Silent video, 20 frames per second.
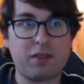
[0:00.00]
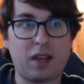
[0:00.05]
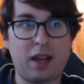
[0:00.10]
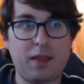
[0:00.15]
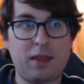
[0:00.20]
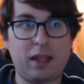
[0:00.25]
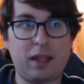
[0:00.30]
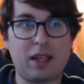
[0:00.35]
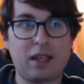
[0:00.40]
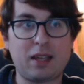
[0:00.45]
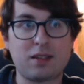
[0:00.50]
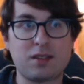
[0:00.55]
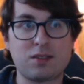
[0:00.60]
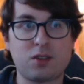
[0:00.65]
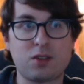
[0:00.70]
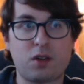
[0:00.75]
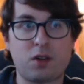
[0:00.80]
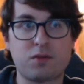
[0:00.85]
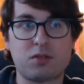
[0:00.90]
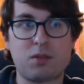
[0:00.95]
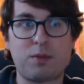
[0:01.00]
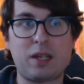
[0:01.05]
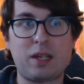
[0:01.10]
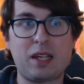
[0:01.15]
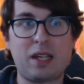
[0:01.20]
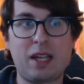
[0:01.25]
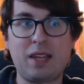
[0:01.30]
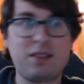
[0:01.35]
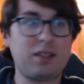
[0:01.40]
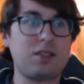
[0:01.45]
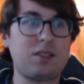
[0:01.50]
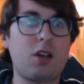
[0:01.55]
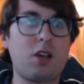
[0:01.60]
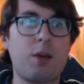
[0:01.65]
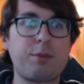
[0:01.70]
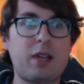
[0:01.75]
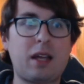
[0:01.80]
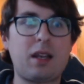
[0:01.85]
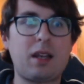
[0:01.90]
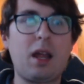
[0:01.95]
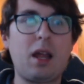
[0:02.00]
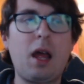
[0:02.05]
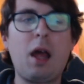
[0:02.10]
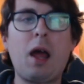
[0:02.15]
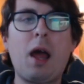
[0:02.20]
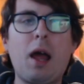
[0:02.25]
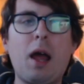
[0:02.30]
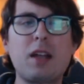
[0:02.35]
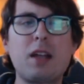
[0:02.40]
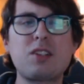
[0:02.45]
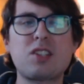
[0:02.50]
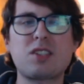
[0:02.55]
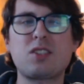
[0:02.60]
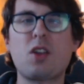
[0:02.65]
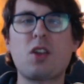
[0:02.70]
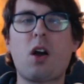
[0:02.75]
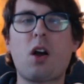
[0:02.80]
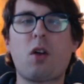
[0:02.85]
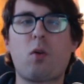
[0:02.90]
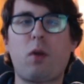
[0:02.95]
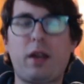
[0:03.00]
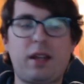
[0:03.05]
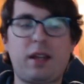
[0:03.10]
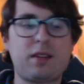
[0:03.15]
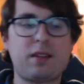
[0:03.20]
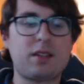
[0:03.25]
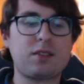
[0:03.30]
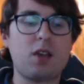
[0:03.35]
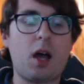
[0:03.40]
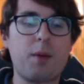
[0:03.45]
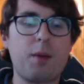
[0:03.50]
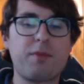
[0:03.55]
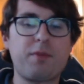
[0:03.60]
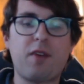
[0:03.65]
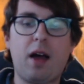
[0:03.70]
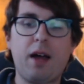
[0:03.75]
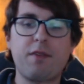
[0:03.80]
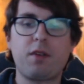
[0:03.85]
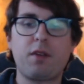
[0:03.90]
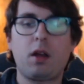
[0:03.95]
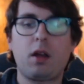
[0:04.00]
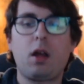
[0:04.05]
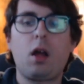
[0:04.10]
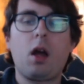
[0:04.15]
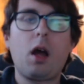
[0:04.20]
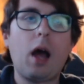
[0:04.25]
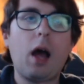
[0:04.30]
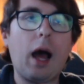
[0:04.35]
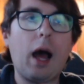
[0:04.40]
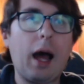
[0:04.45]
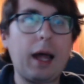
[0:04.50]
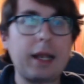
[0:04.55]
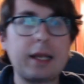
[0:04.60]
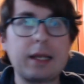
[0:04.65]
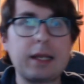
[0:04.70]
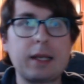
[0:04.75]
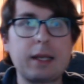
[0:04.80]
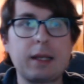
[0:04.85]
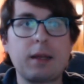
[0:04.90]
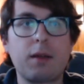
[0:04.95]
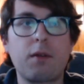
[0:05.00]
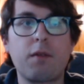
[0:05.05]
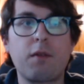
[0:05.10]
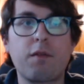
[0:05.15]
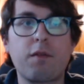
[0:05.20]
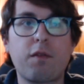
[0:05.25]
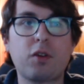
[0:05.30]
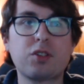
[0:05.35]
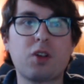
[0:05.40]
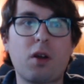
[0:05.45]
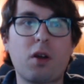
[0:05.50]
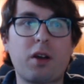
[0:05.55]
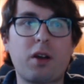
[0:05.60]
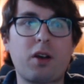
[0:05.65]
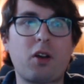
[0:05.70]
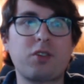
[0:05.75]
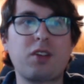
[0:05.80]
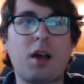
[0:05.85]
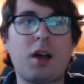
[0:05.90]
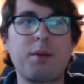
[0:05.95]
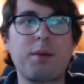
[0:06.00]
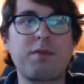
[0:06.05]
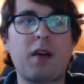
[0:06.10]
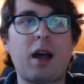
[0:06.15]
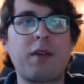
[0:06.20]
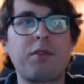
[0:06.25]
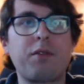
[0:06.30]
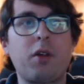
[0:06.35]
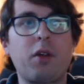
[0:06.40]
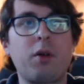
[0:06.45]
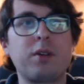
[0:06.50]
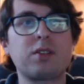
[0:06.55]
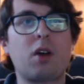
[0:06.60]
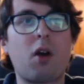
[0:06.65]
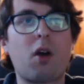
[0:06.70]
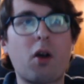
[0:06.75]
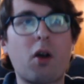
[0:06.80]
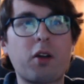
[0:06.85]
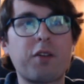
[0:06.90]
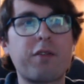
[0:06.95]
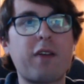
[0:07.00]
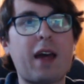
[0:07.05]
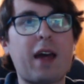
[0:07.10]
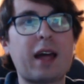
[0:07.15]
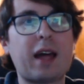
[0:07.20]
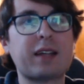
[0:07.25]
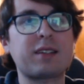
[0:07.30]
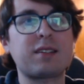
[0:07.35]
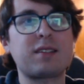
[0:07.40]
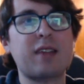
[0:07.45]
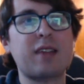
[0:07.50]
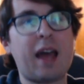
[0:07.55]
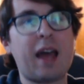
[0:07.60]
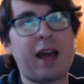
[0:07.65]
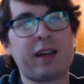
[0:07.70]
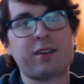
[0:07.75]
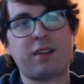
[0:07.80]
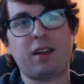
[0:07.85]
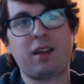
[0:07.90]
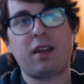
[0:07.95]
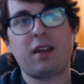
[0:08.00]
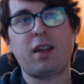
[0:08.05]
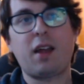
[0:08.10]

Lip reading: I think it deserves to be in the top 10, just not quite in the top 5. First card in our top 5, though, is Artifact Dagda.